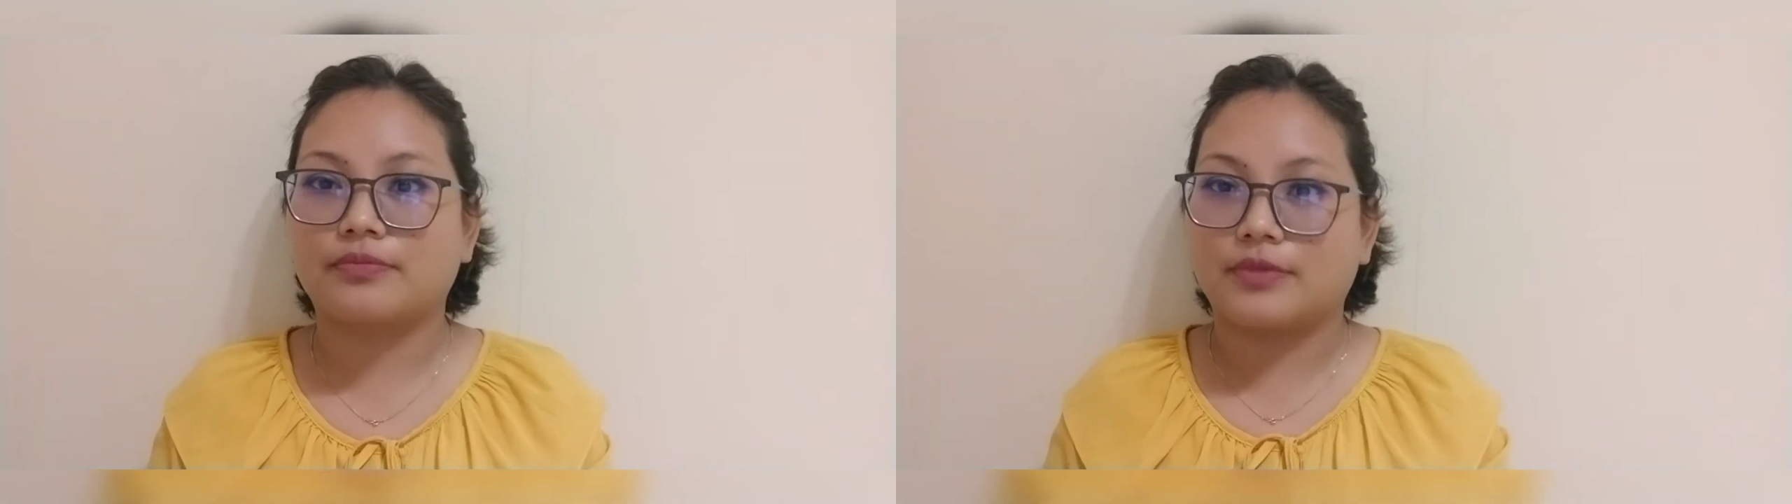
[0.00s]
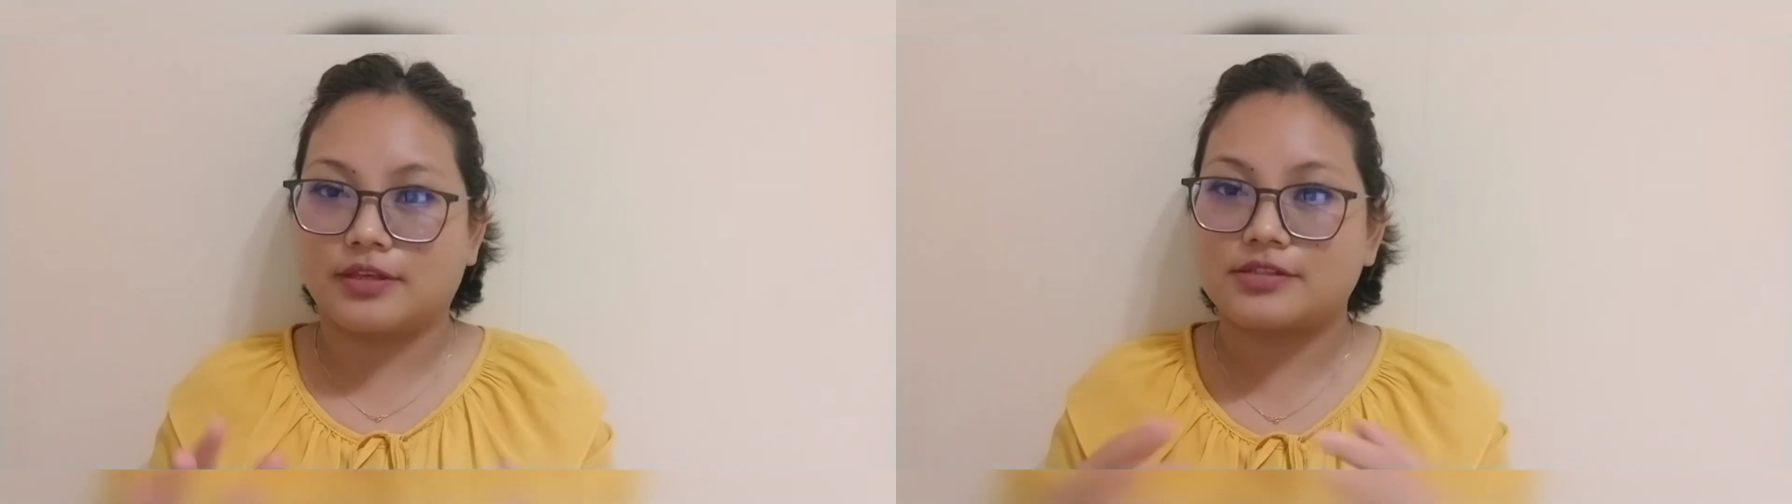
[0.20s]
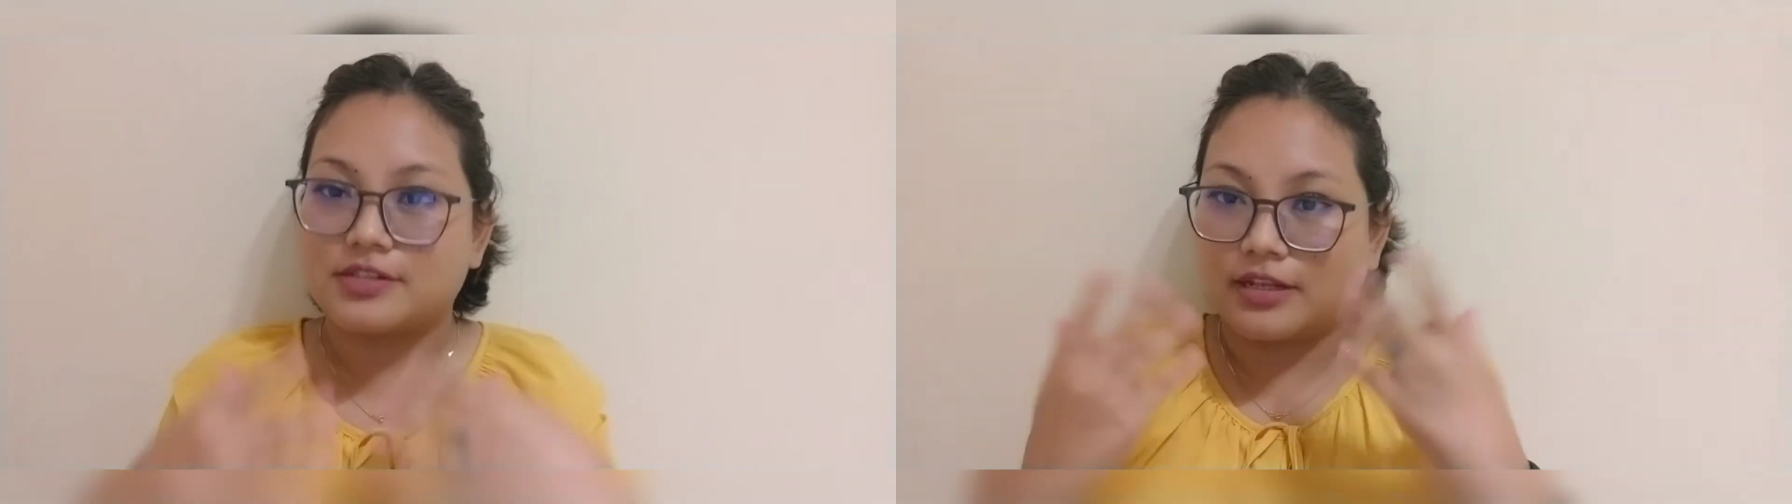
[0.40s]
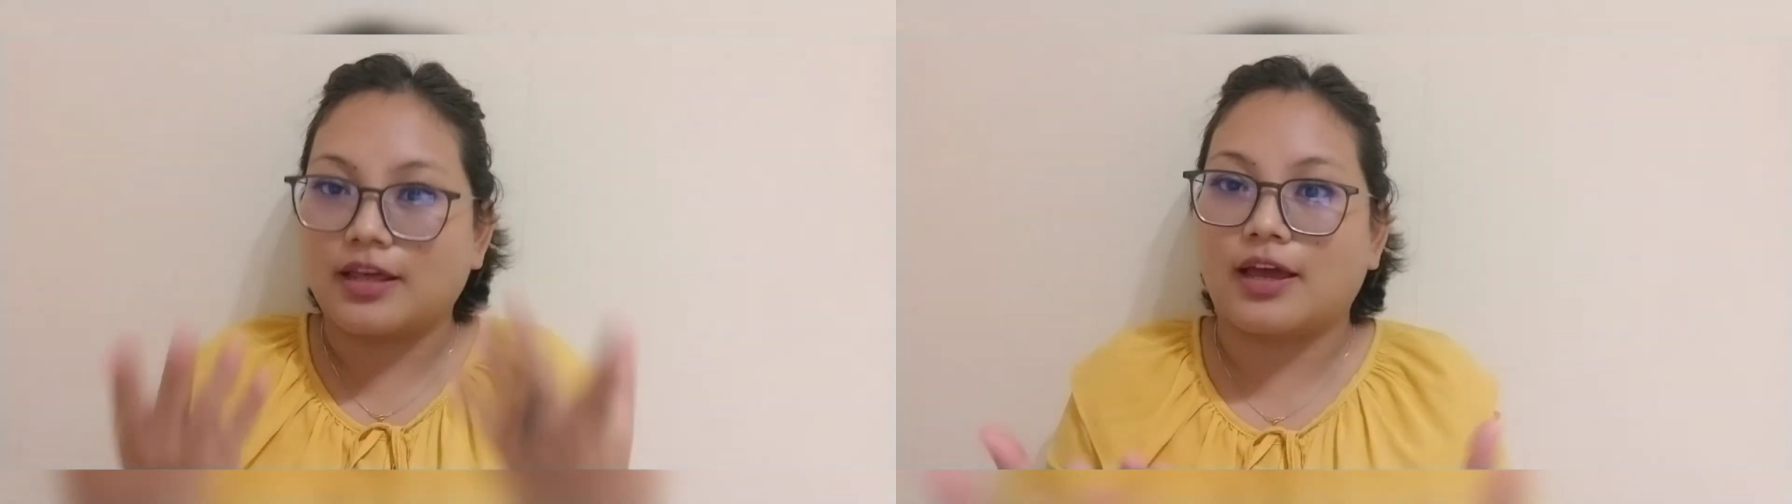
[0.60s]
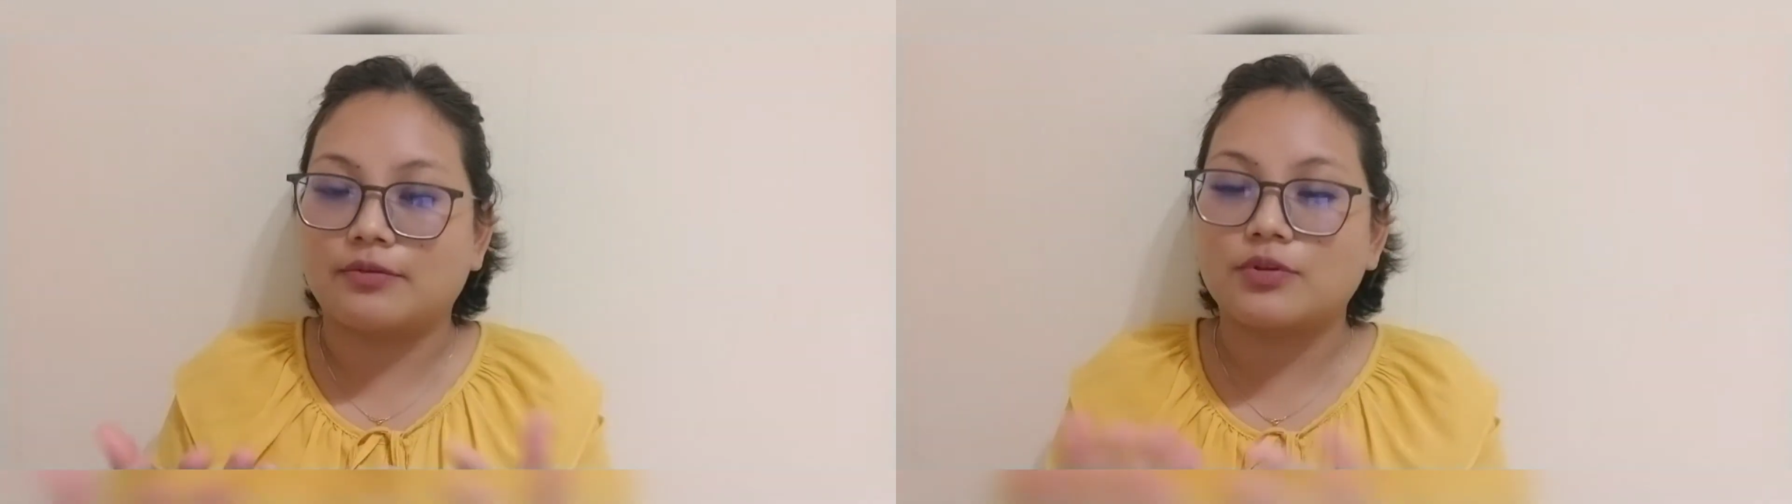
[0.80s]
they still
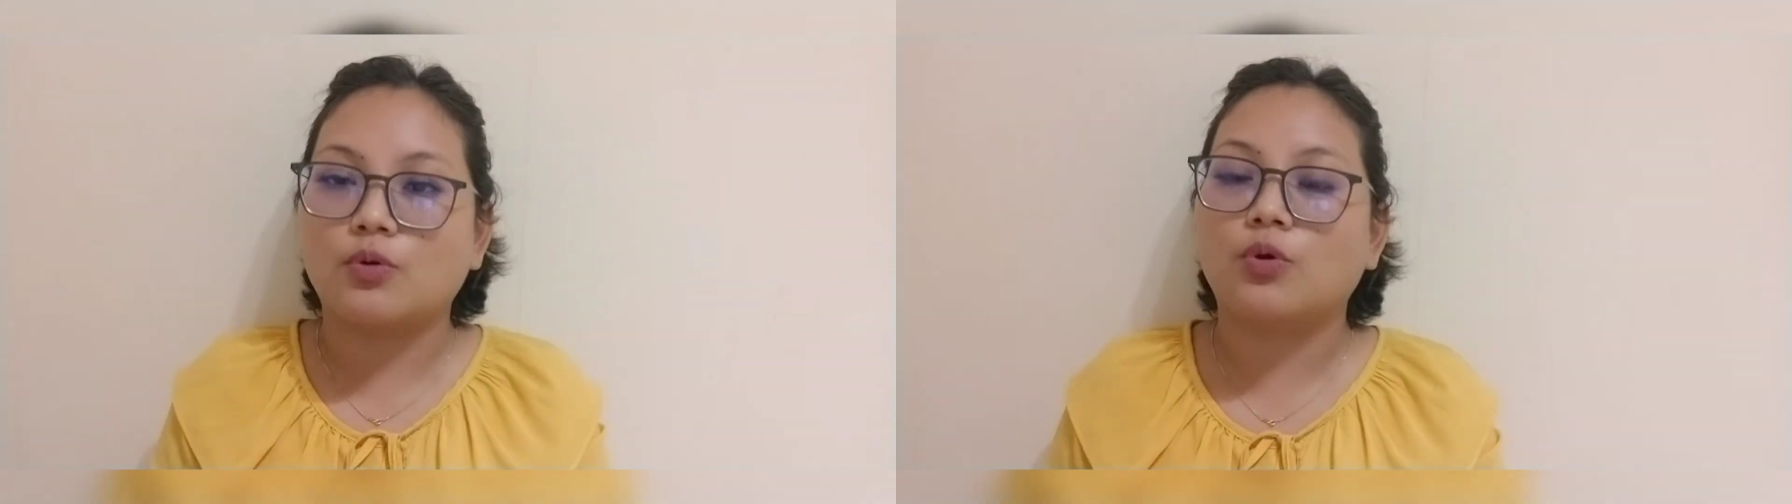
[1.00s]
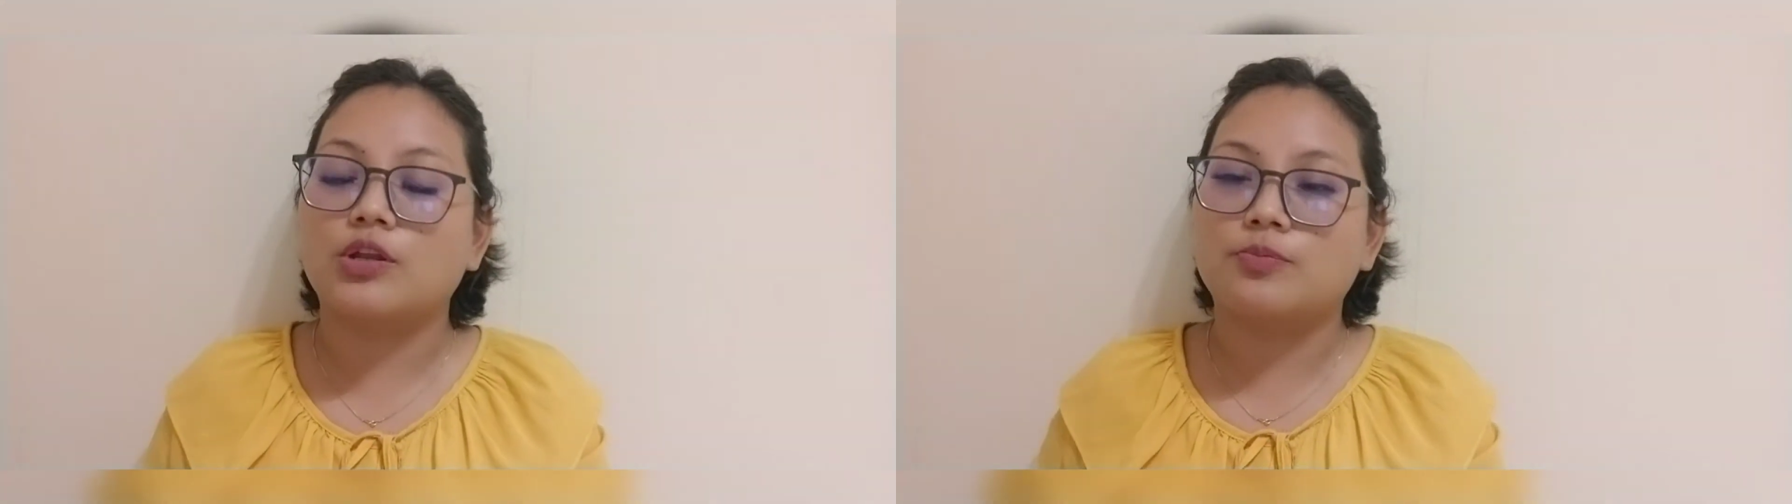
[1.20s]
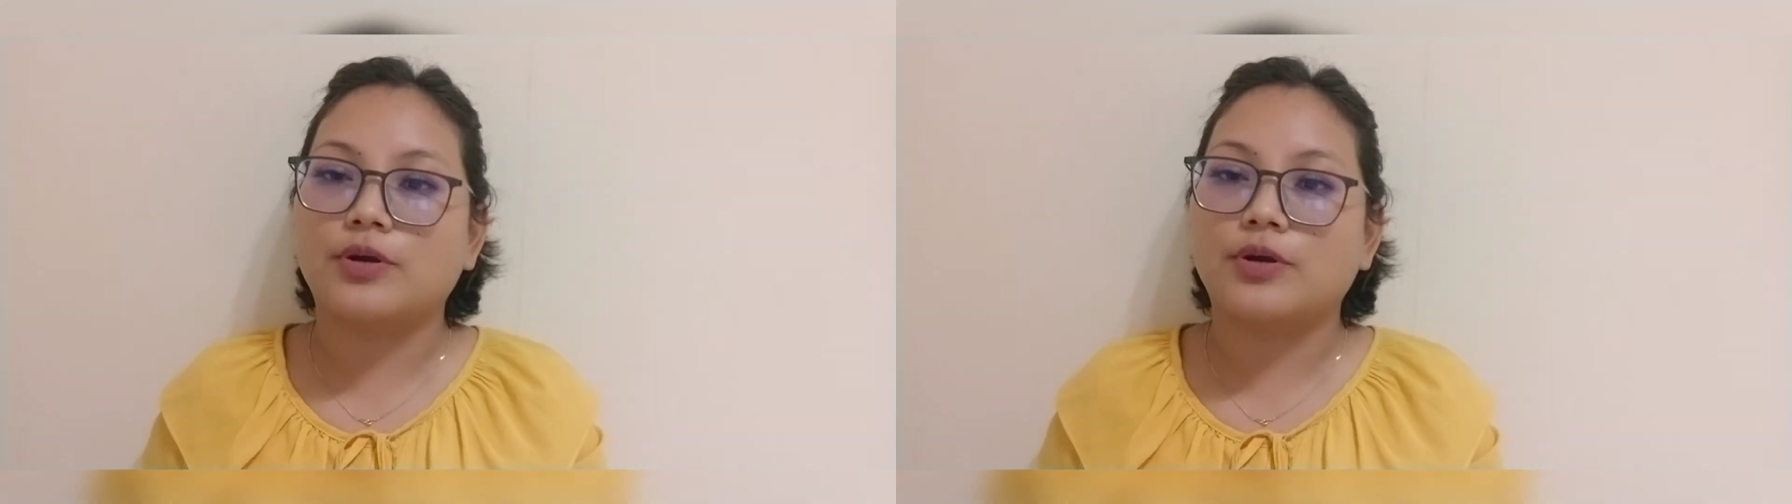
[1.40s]
have the oil